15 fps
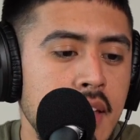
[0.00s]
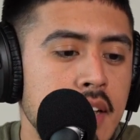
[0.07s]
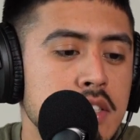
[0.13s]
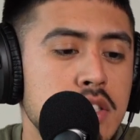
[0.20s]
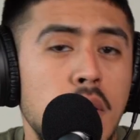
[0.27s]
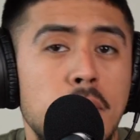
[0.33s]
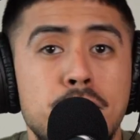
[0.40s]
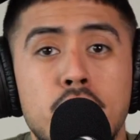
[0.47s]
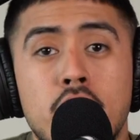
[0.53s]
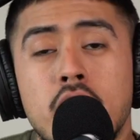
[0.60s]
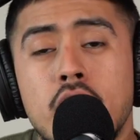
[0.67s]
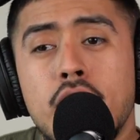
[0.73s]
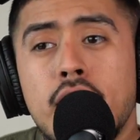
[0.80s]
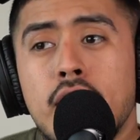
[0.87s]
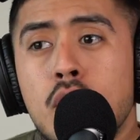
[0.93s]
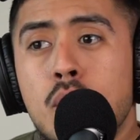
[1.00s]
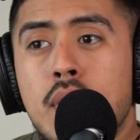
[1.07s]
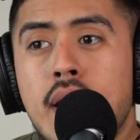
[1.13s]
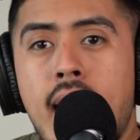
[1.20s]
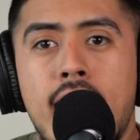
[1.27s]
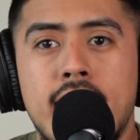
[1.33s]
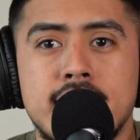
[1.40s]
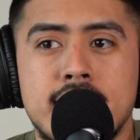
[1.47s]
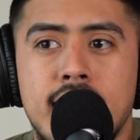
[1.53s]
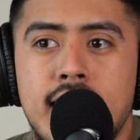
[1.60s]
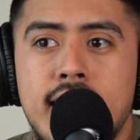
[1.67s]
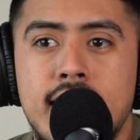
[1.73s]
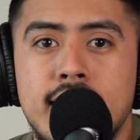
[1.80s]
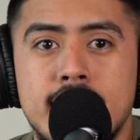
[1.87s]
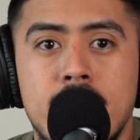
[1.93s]
So another thing you want to ask
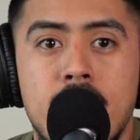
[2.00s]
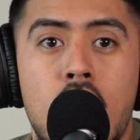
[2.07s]
is,